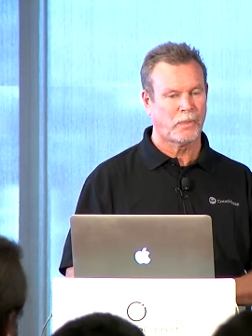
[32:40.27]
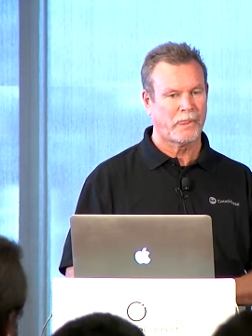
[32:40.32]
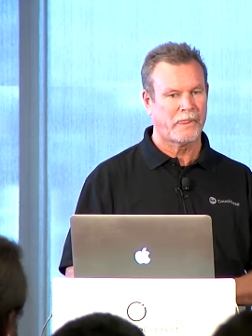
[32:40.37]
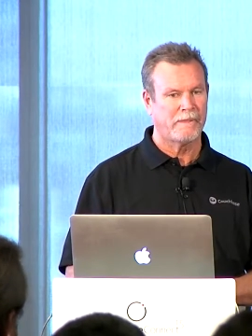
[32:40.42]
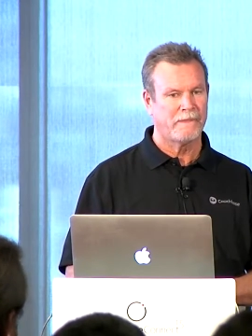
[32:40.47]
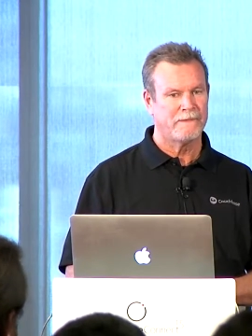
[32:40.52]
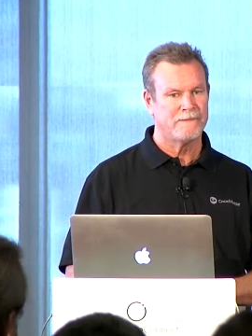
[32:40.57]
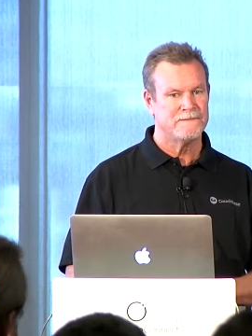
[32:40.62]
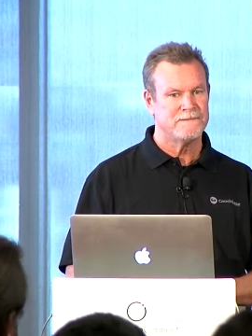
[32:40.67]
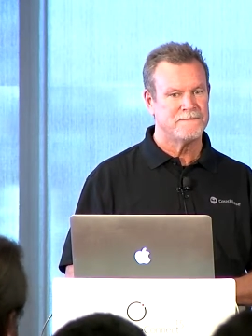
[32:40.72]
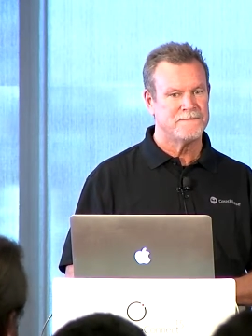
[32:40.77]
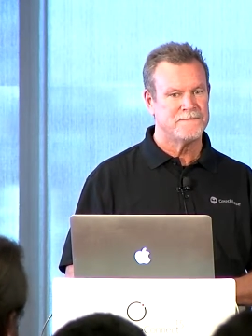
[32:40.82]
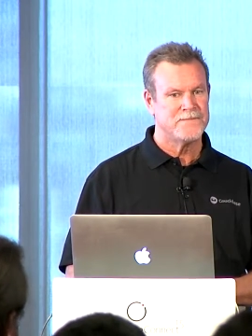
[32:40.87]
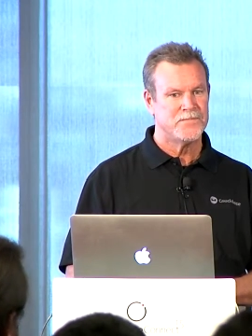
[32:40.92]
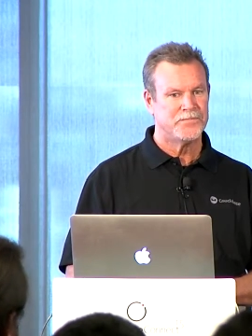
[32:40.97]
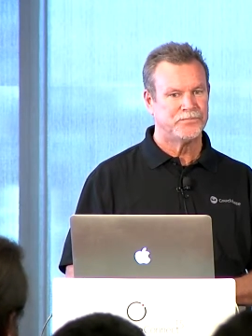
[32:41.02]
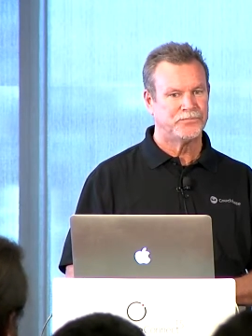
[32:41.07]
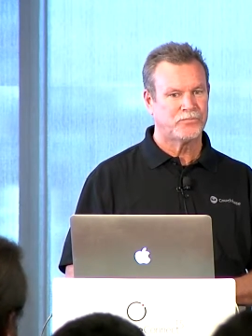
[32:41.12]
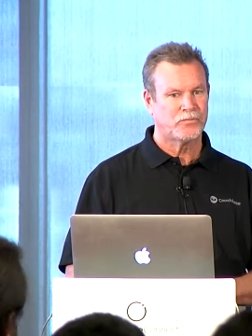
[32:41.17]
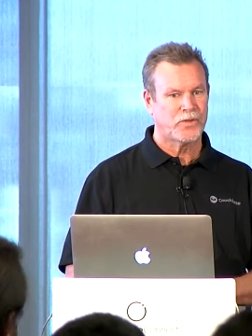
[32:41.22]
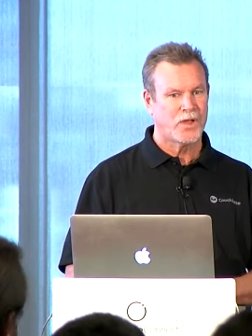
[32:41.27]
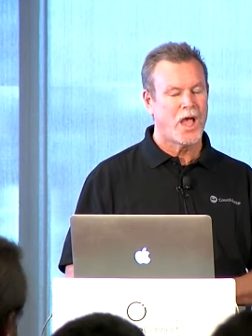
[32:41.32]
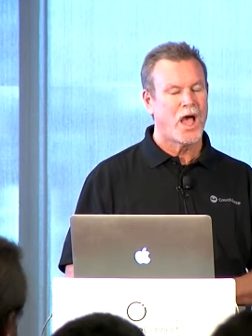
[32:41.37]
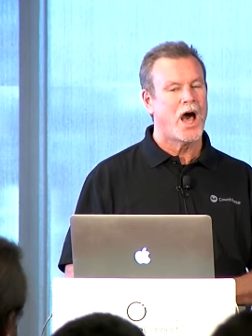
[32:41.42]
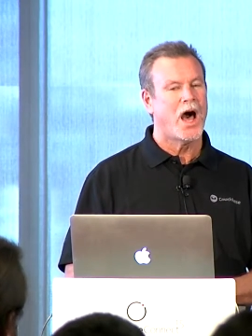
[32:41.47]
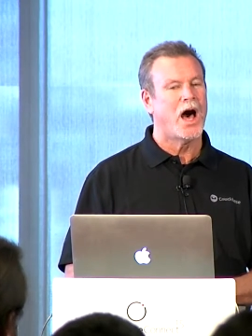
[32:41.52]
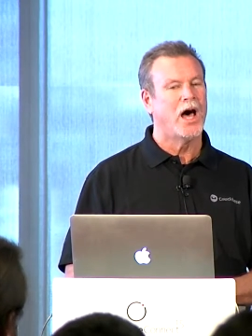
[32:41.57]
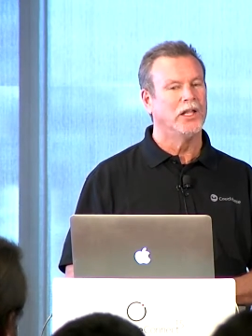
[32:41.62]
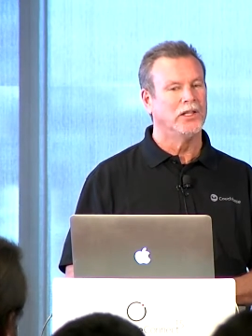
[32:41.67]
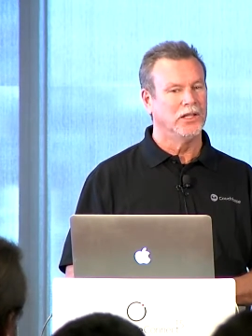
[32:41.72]
A lot. I've been
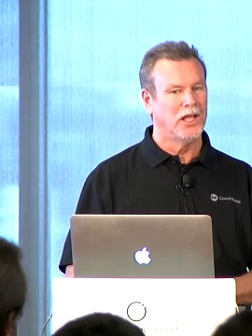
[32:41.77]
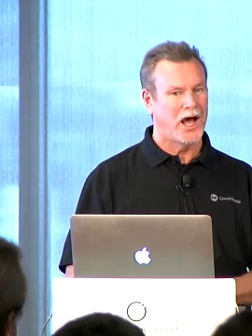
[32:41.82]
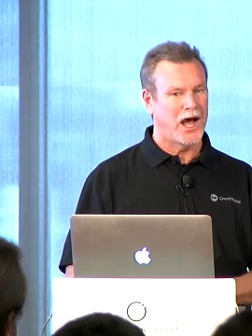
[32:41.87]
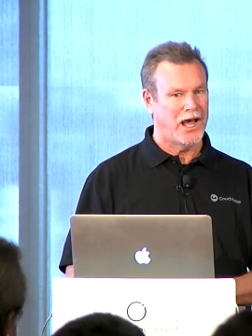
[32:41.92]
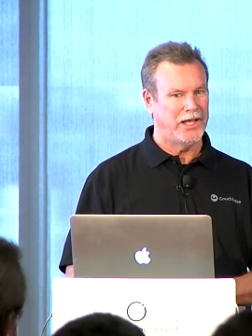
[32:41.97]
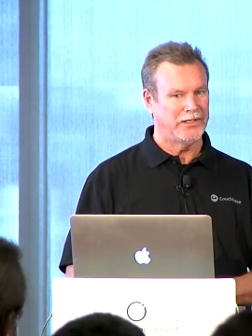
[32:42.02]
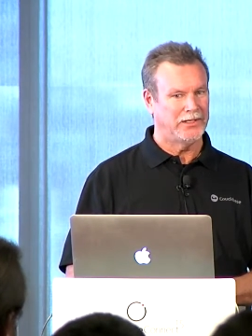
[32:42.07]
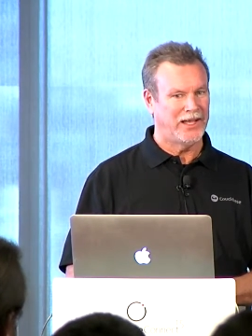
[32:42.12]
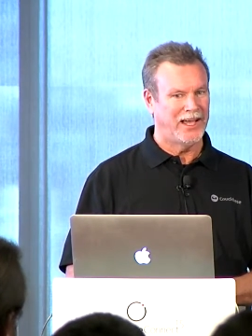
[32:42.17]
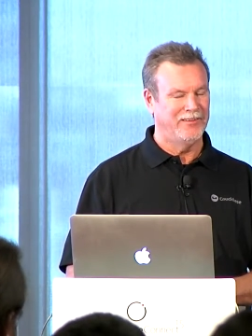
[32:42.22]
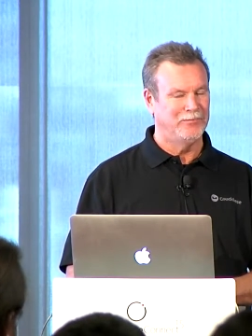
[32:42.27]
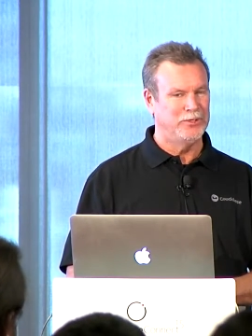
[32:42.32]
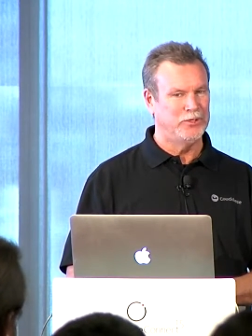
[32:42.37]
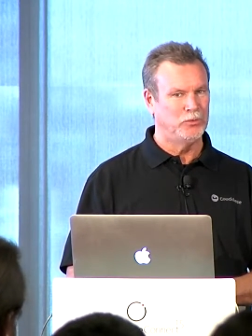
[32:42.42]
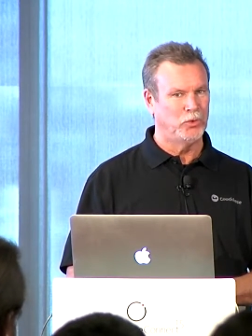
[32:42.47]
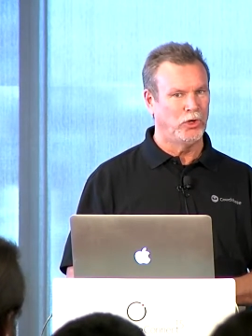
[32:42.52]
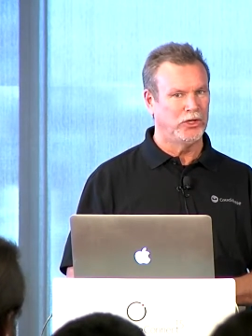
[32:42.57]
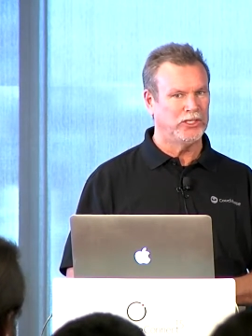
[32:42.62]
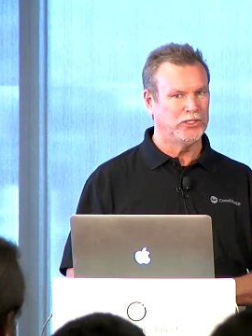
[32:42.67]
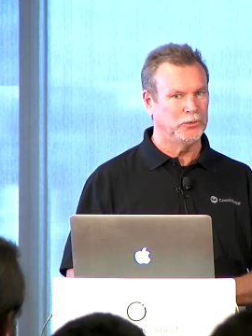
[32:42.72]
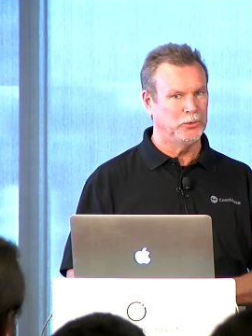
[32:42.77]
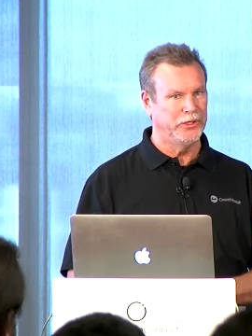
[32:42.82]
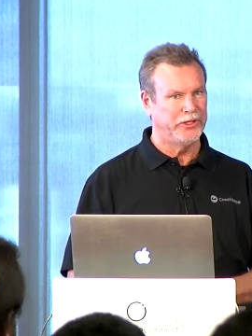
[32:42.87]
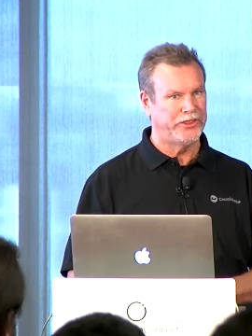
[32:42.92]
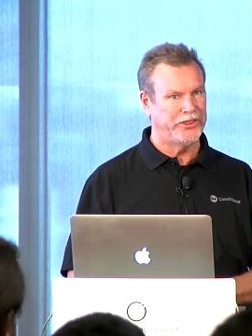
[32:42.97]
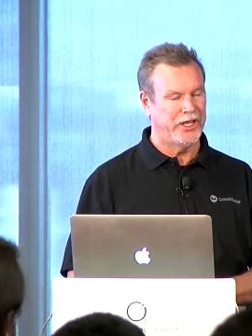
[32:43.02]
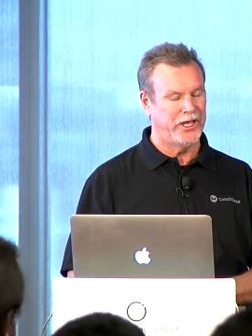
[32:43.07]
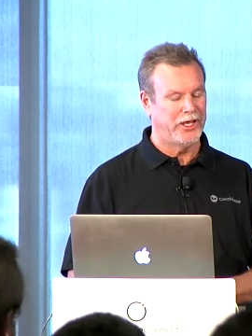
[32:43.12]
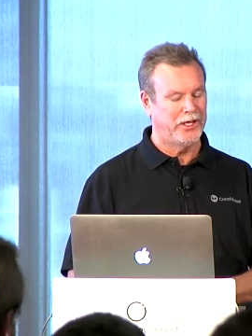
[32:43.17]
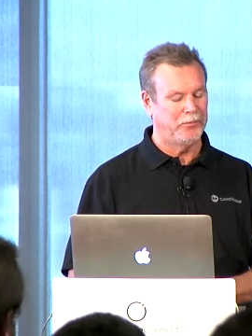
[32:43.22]
working with Penn State
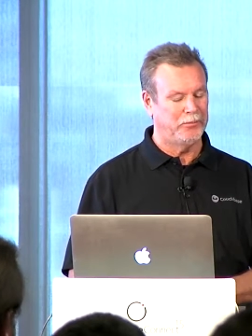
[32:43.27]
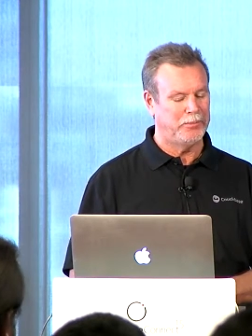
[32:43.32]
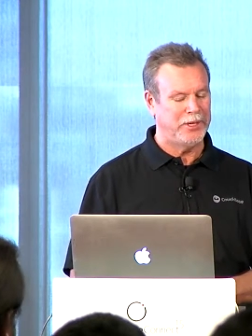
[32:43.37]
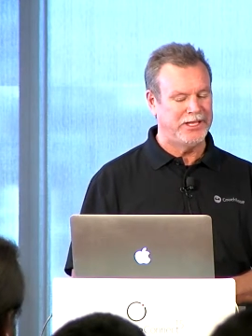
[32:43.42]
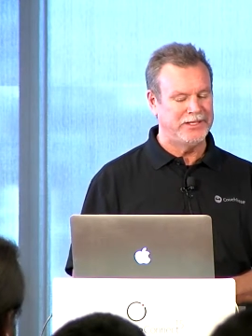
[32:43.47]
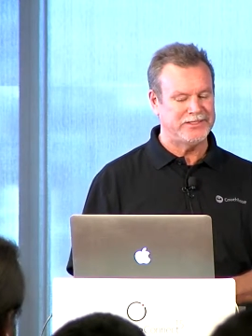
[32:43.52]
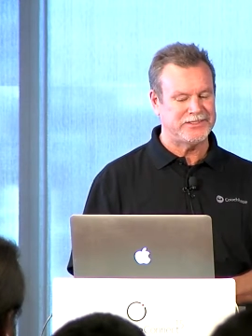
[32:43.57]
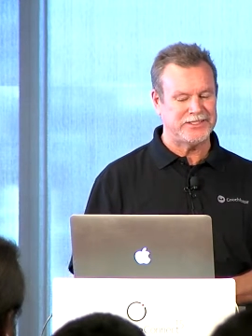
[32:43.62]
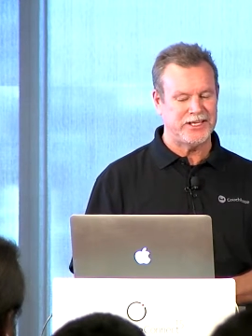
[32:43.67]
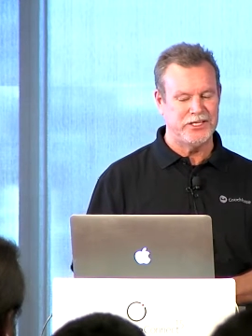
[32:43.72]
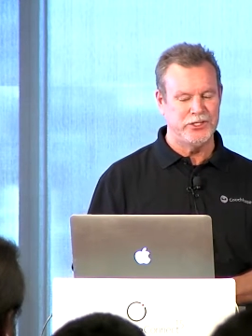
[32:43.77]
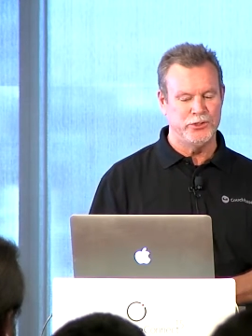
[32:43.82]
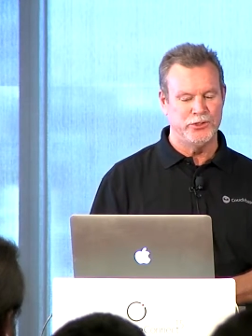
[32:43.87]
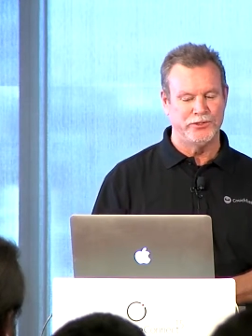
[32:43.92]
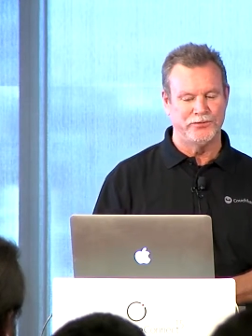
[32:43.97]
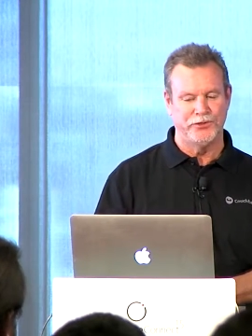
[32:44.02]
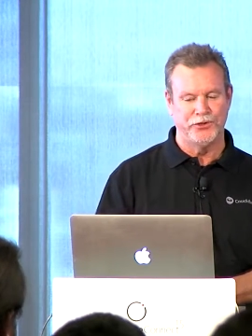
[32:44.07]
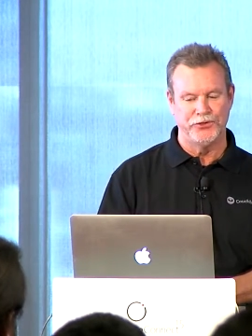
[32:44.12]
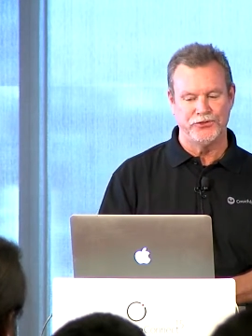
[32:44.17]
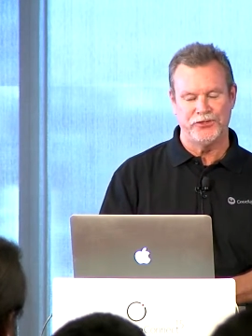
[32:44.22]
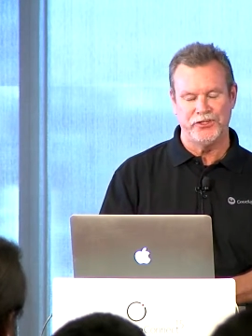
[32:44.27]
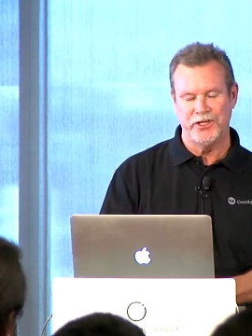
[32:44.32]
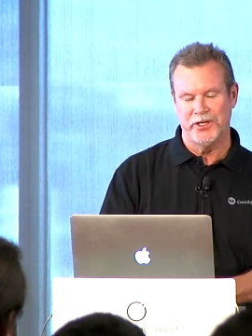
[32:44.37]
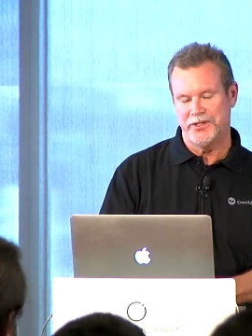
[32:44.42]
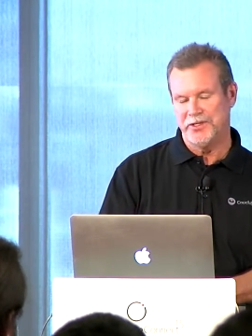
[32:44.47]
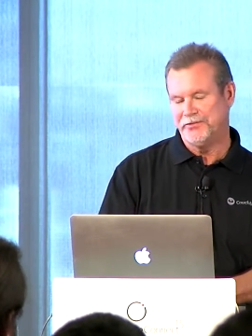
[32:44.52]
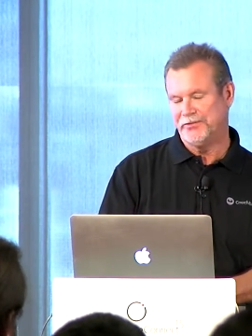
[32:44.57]
University on the physics and the math.